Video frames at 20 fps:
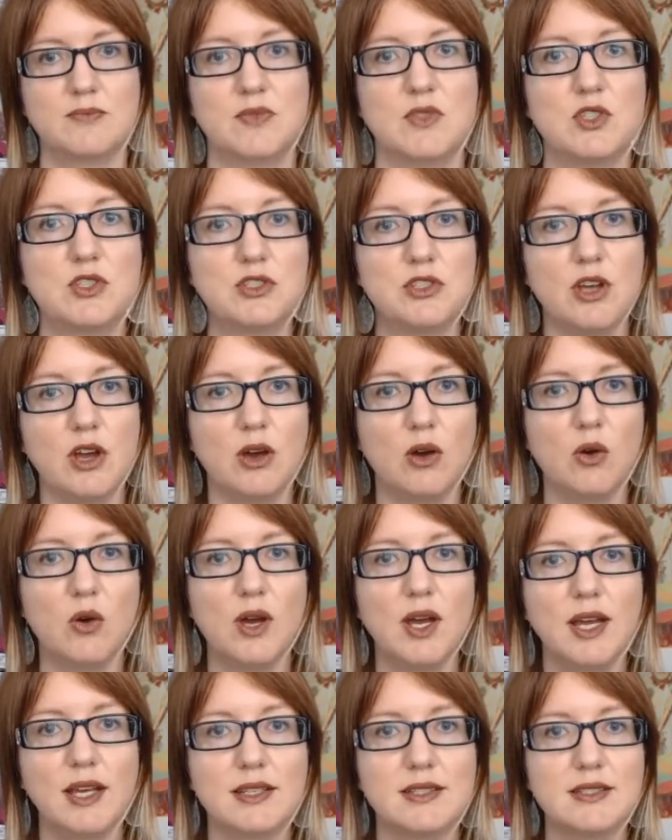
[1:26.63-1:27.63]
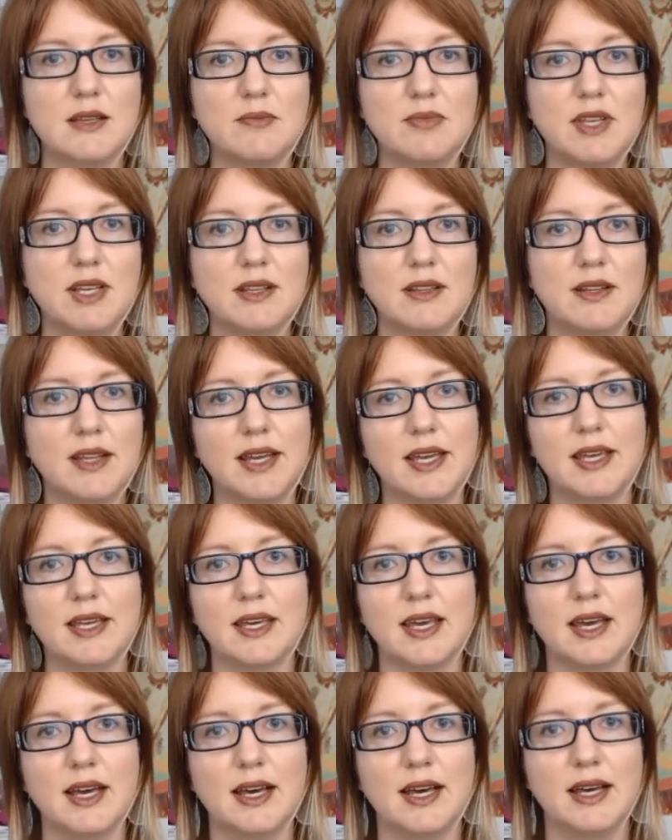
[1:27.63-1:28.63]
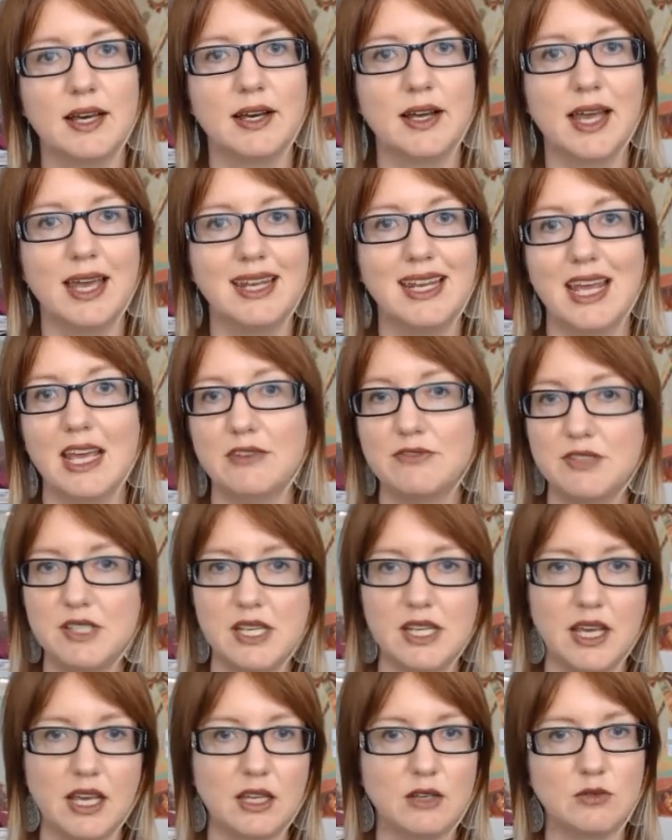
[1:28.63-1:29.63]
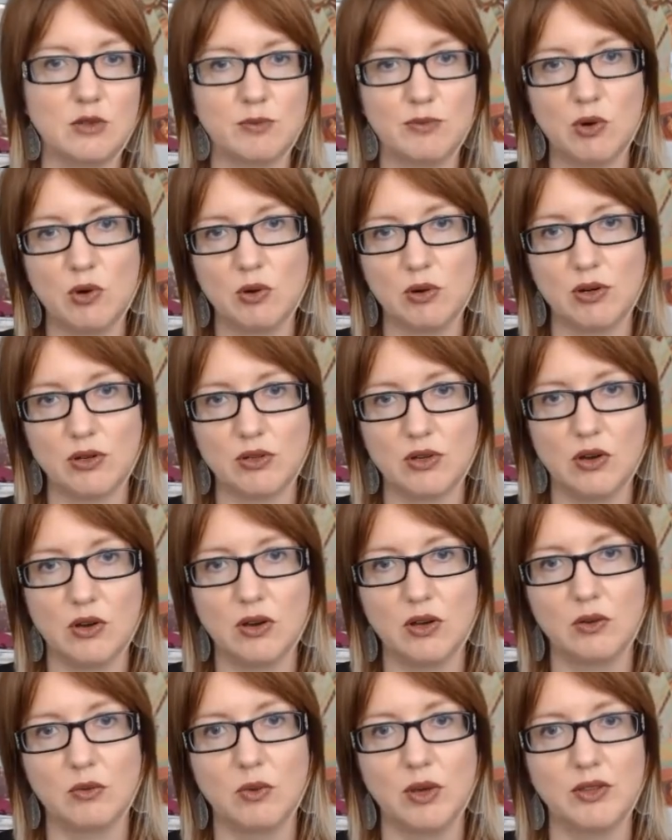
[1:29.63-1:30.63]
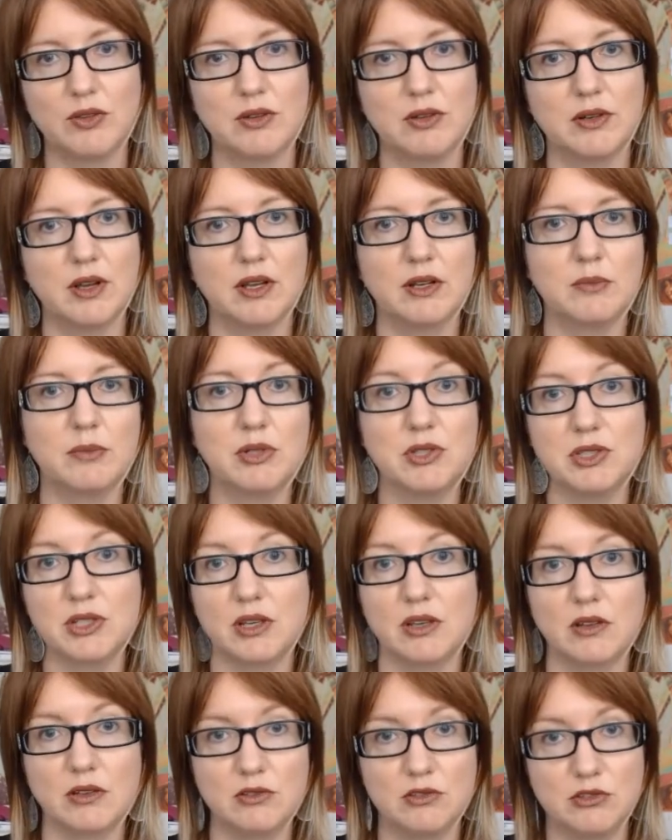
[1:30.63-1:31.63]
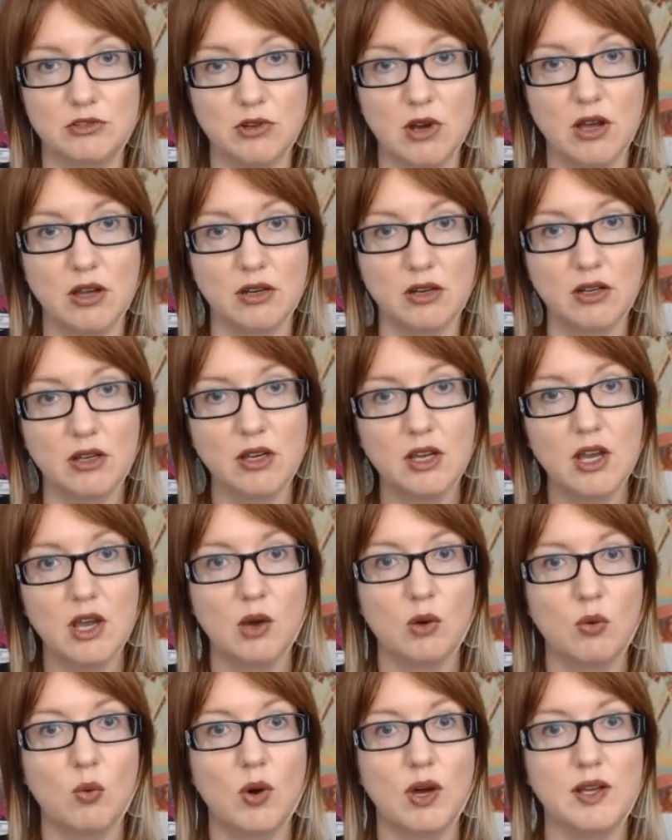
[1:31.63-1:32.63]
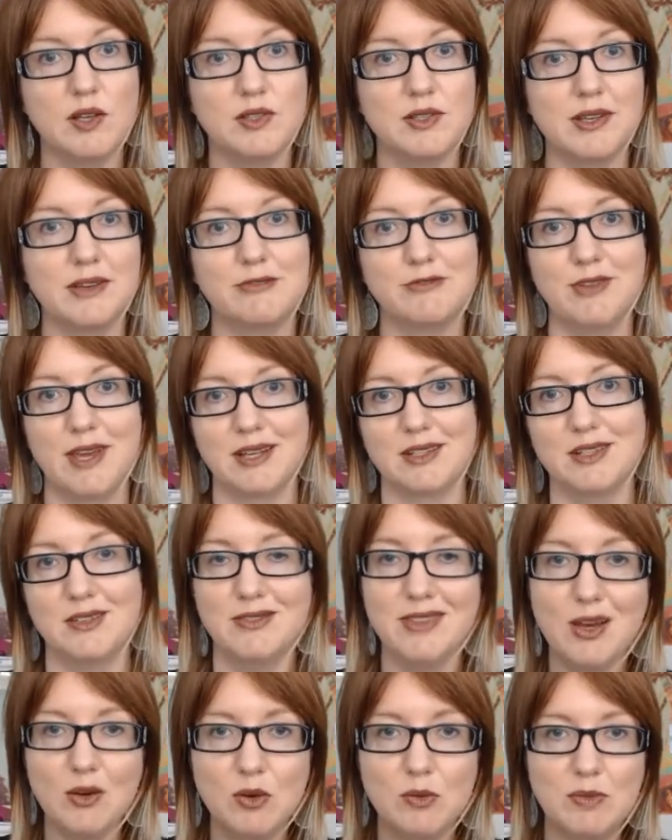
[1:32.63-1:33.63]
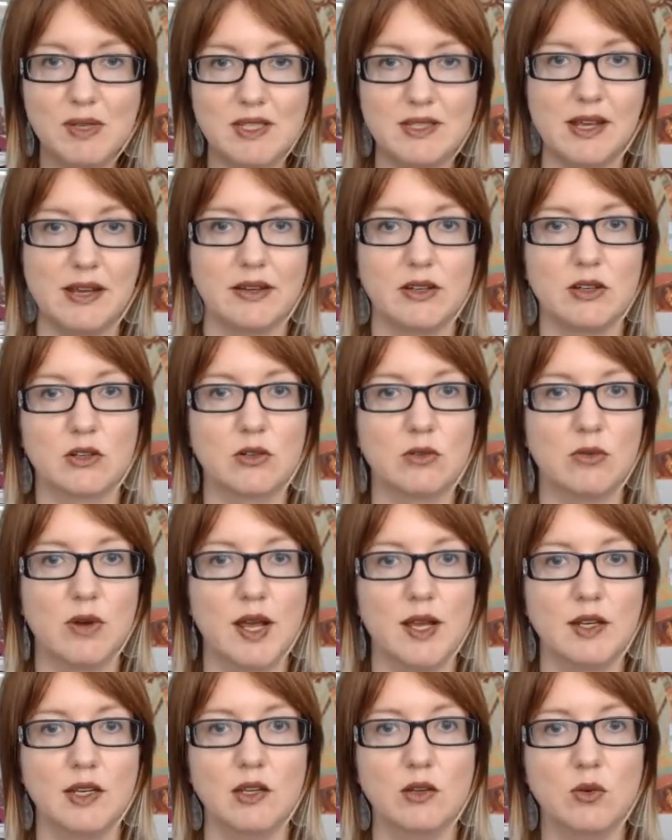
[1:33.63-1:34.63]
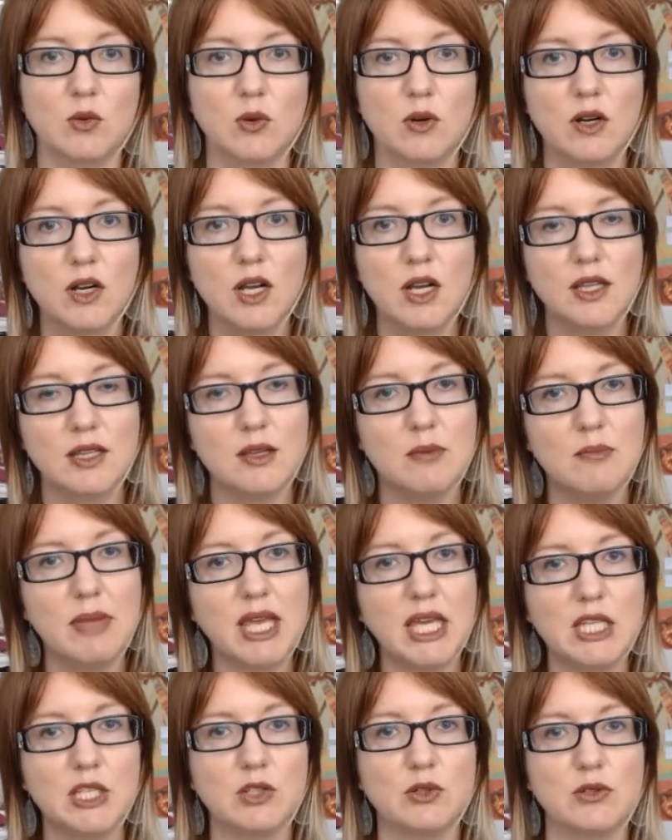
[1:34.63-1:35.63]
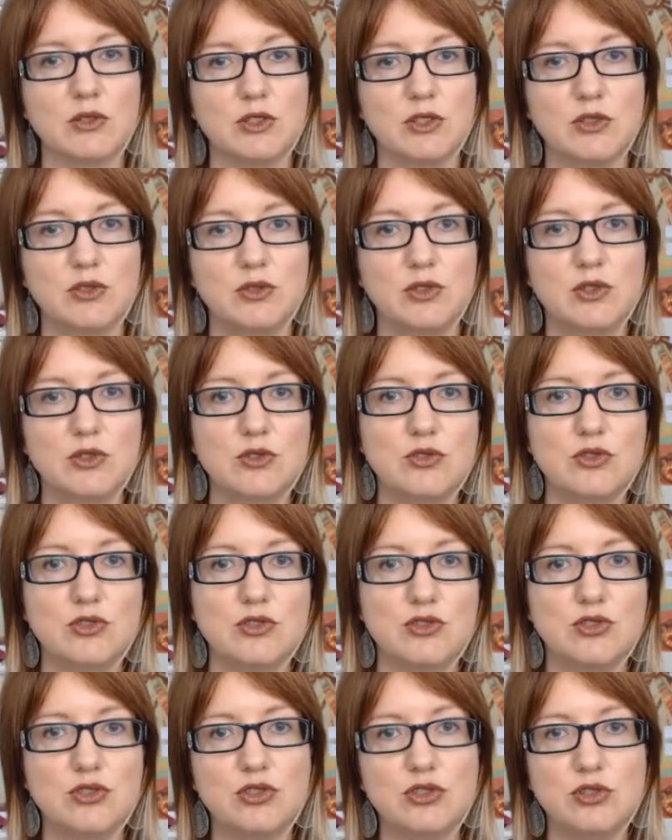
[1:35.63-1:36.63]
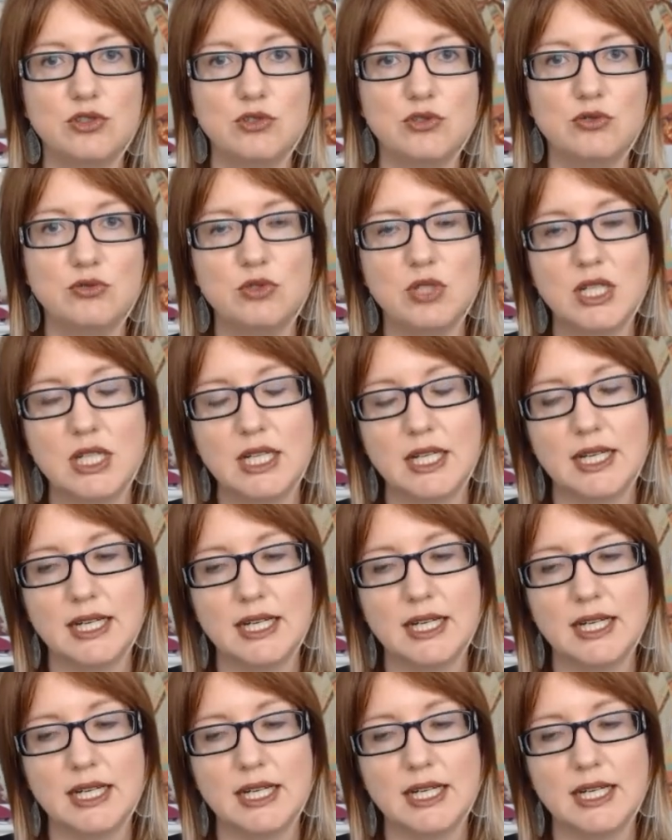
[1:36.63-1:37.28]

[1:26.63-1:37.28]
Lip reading: So something like an FDA report on whether or not a particular drug was effective, that would be technical writing. Or the manual you use to